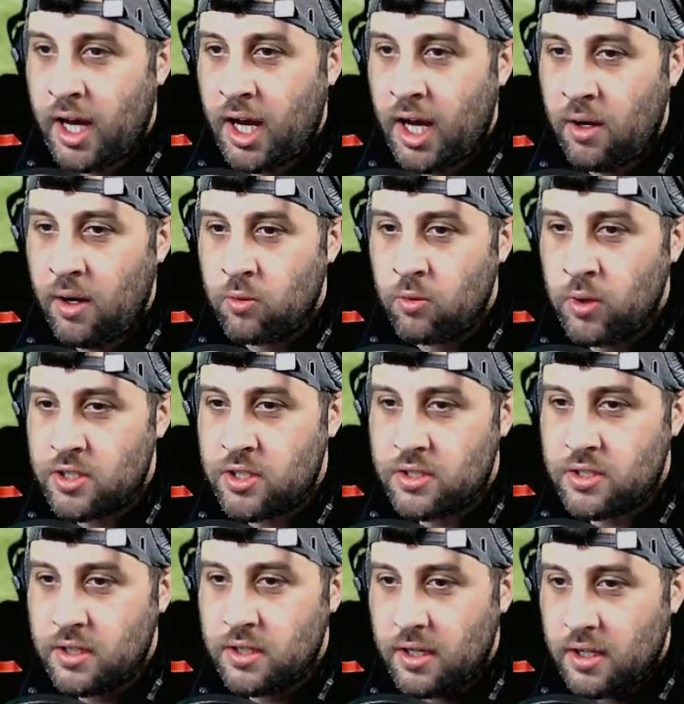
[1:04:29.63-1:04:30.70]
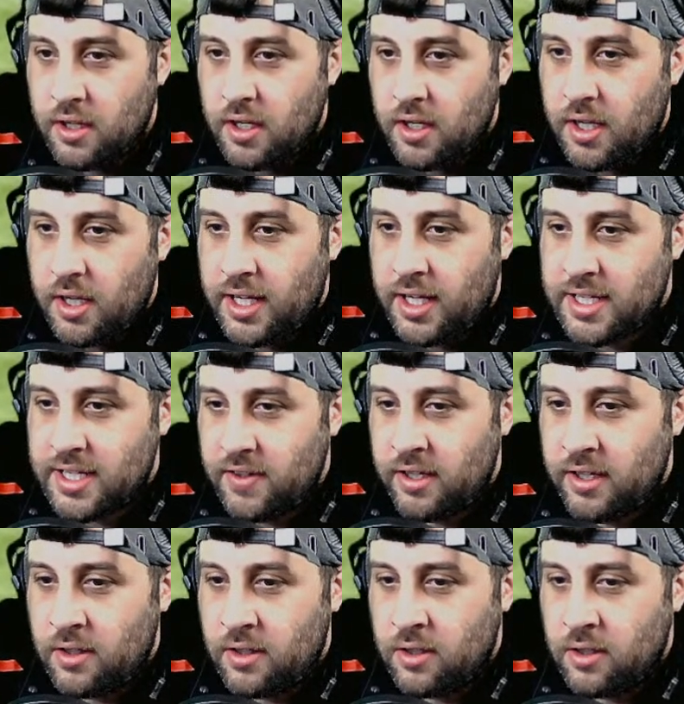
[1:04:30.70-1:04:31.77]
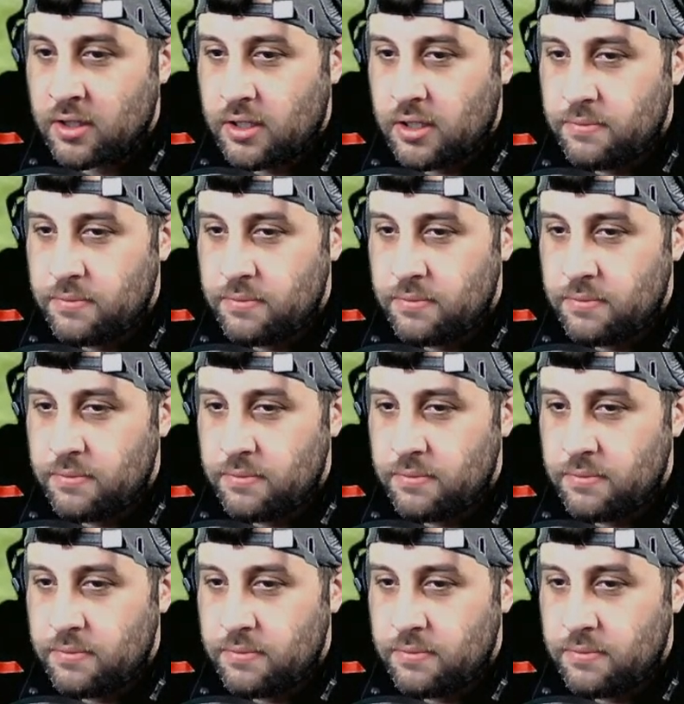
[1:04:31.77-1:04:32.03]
Which, let's have a little look.